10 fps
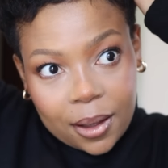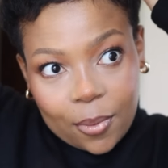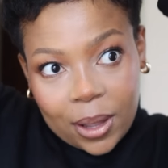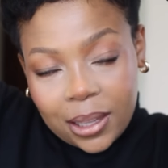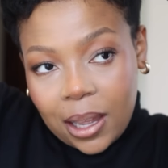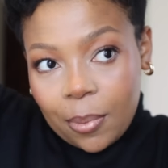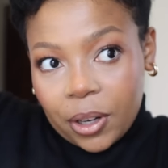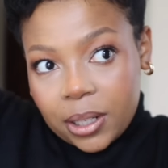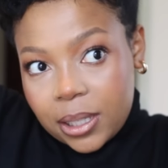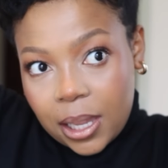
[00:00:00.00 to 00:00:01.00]
one thing I'm
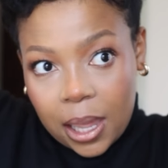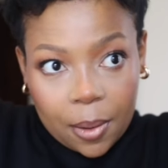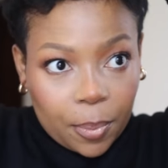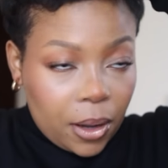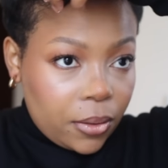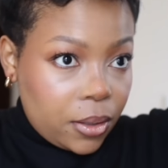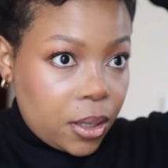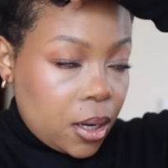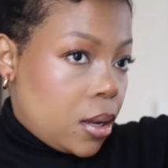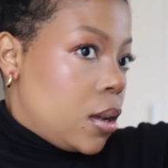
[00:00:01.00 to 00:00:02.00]
gonna say
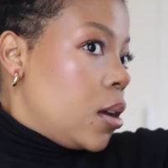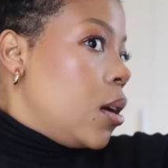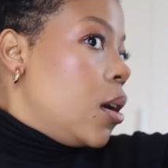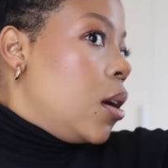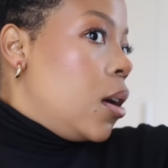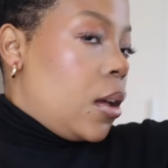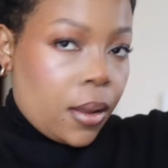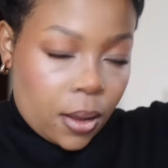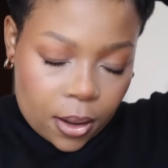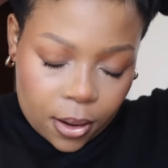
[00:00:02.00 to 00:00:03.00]
about
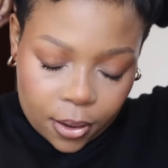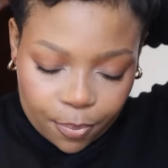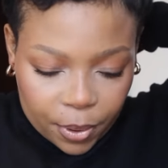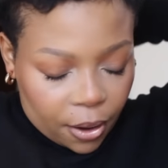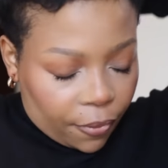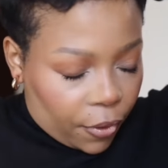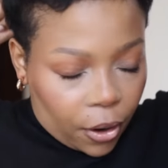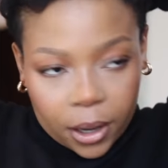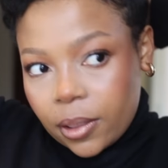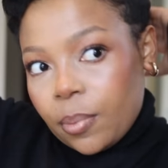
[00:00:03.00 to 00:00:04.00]
being a
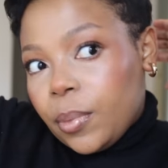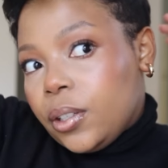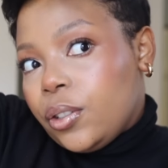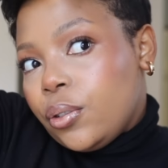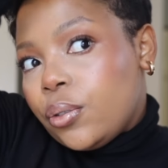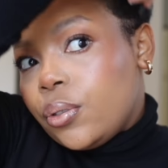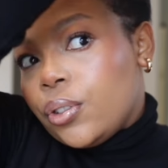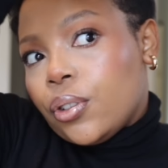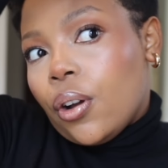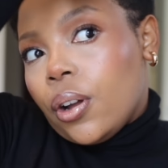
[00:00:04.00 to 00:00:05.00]
vlogger, the minute you
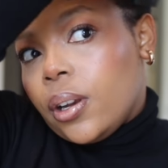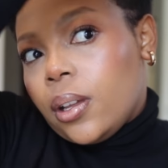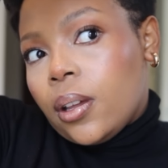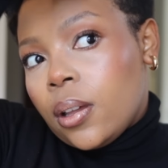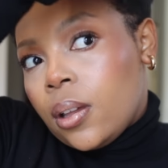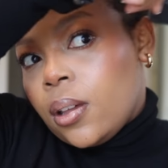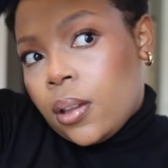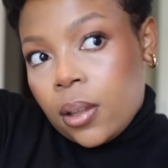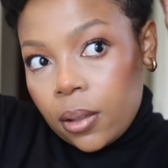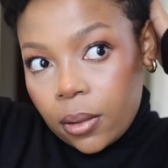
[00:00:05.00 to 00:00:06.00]
switch on
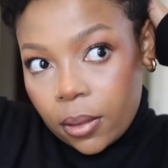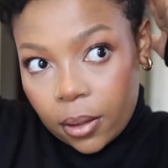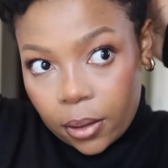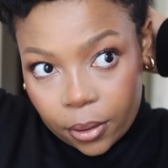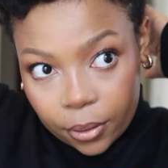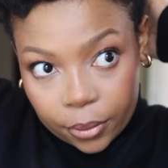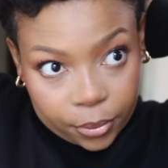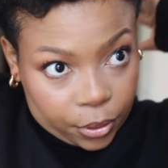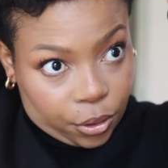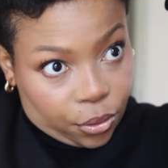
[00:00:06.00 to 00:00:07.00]
the,
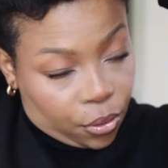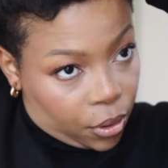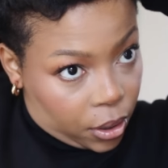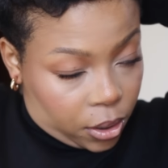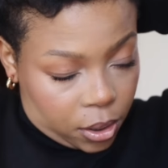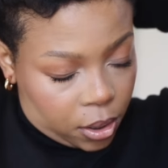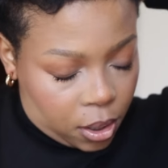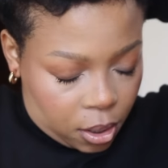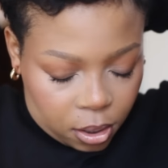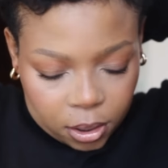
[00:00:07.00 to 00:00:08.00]
what you call it,
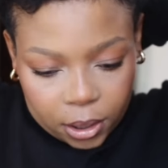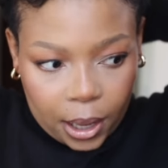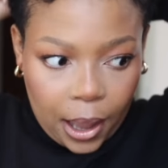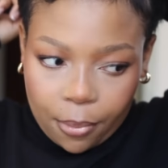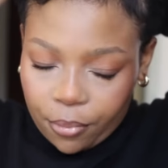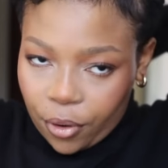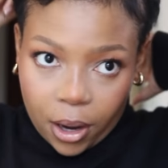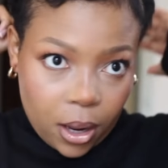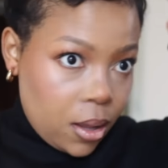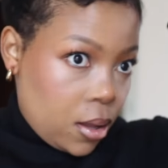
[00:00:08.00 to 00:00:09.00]
the
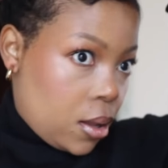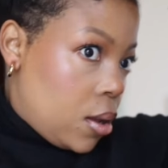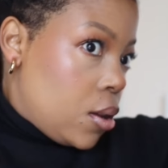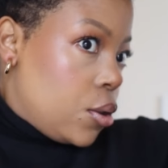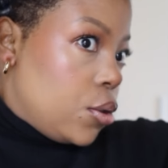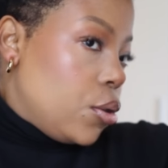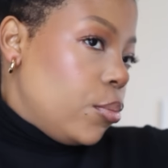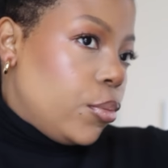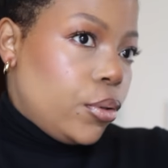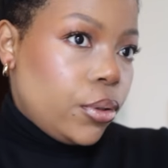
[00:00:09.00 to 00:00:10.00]
camera, your
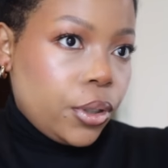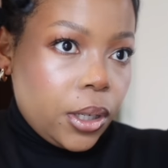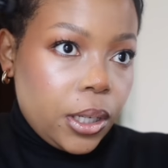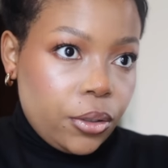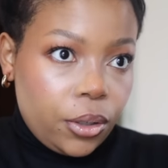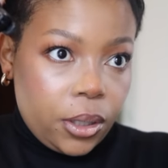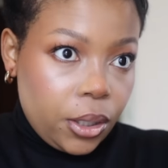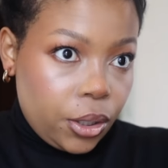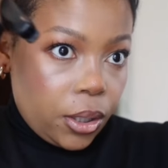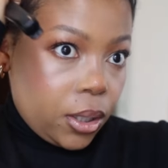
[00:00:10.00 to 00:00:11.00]
mood
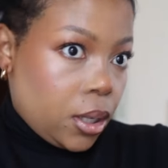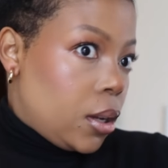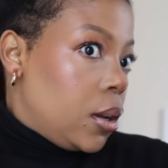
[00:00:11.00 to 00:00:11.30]
literally just